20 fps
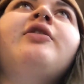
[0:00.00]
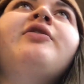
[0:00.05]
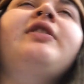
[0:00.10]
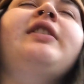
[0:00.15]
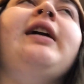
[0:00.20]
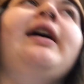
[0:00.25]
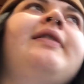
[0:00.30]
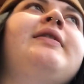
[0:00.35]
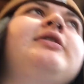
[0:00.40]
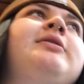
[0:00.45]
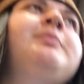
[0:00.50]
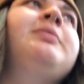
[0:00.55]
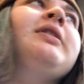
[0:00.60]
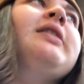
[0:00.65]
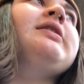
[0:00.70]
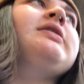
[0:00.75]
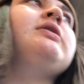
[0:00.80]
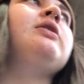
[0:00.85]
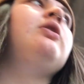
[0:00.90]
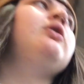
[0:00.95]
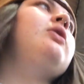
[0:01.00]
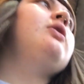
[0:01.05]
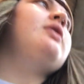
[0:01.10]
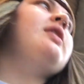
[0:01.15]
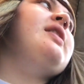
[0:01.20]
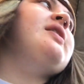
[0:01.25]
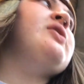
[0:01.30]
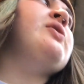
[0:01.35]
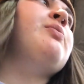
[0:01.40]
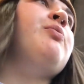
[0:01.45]
coffee at this place called
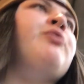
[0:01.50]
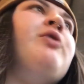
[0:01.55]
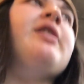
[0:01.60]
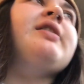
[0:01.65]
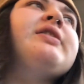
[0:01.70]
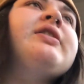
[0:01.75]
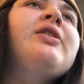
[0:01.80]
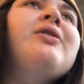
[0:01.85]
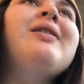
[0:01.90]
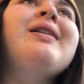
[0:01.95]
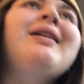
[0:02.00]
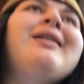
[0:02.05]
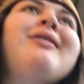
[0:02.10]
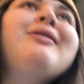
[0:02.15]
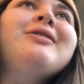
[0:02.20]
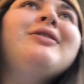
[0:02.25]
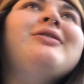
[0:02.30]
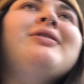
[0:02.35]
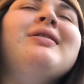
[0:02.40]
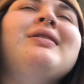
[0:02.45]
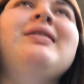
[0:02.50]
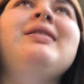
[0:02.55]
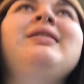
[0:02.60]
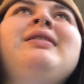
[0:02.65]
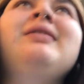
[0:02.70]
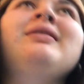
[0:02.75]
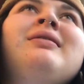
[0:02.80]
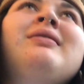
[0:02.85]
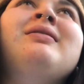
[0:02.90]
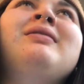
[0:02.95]
Espresso House,
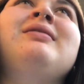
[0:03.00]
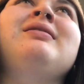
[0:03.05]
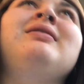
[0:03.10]
and